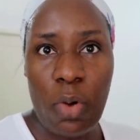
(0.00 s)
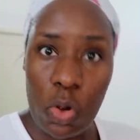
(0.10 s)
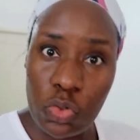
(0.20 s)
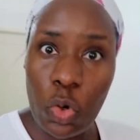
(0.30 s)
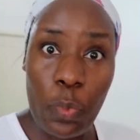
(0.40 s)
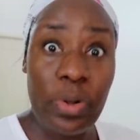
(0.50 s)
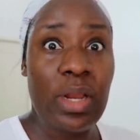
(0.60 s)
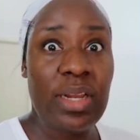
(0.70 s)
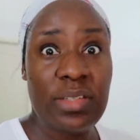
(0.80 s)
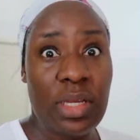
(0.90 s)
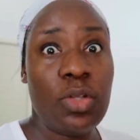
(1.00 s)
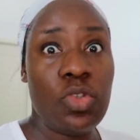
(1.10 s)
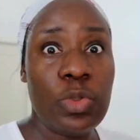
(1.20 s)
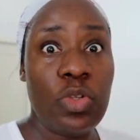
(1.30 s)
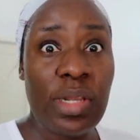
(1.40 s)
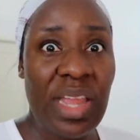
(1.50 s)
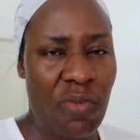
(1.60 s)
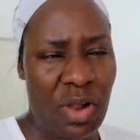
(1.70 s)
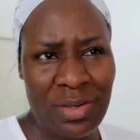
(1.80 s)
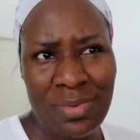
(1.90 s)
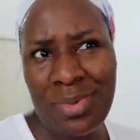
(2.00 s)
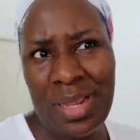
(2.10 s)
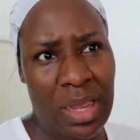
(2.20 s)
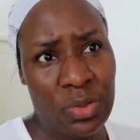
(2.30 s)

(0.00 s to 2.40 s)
also open another channel to be doing live workouts.